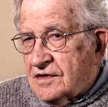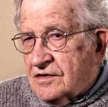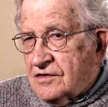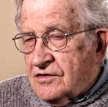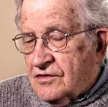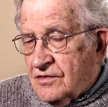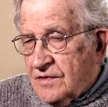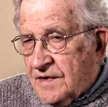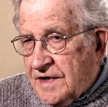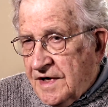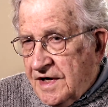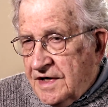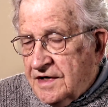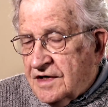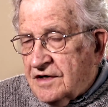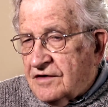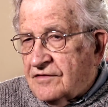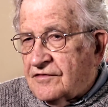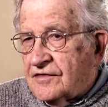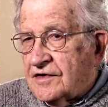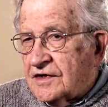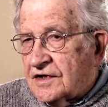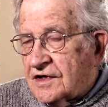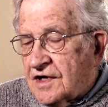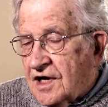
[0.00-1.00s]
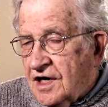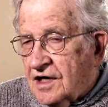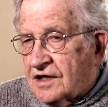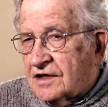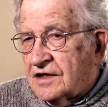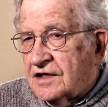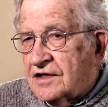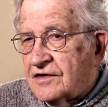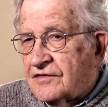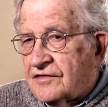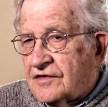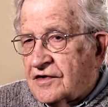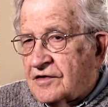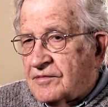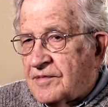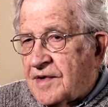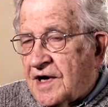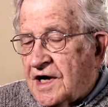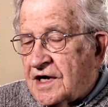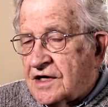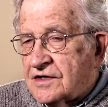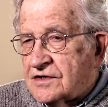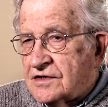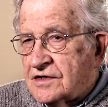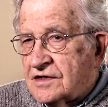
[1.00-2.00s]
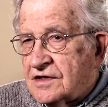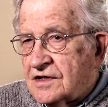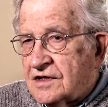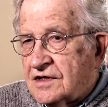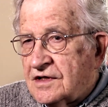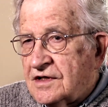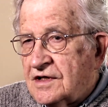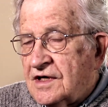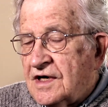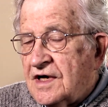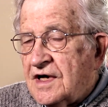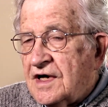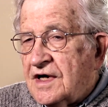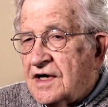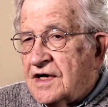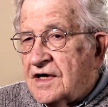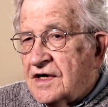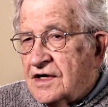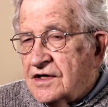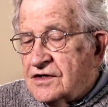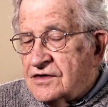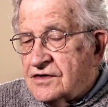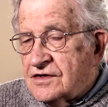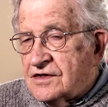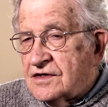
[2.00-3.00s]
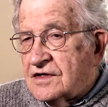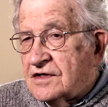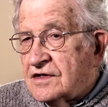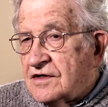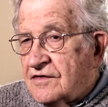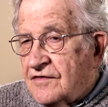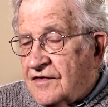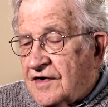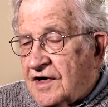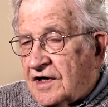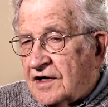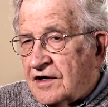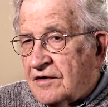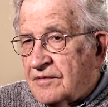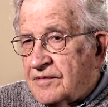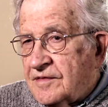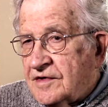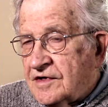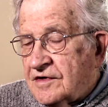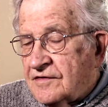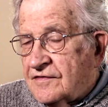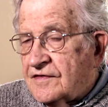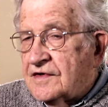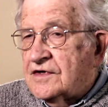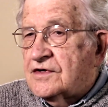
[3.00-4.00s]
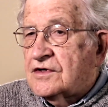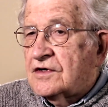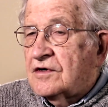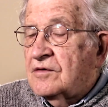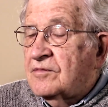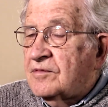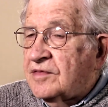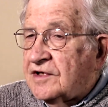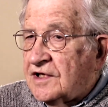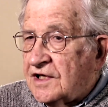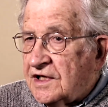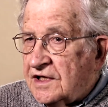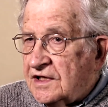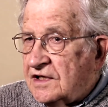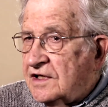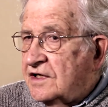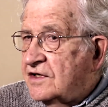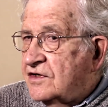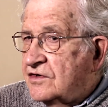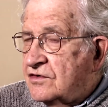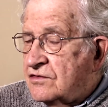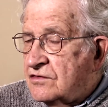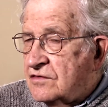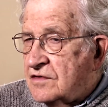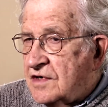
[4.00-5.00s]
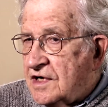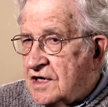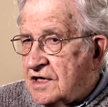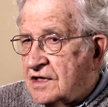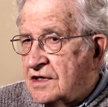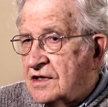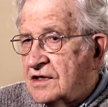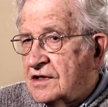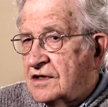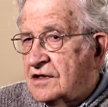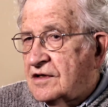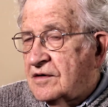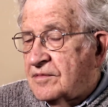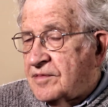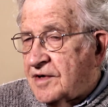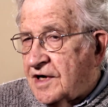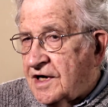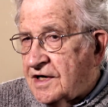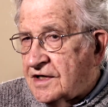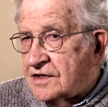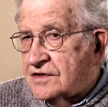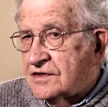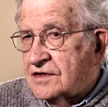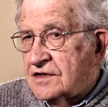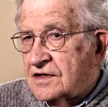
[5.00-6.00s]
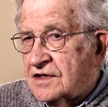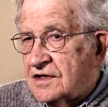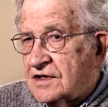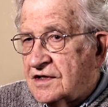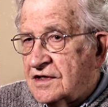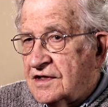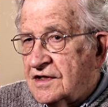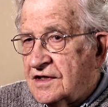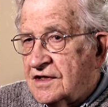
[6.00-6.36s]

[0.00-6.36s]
creative and cognitive capacity is the development of this completely unique capacity.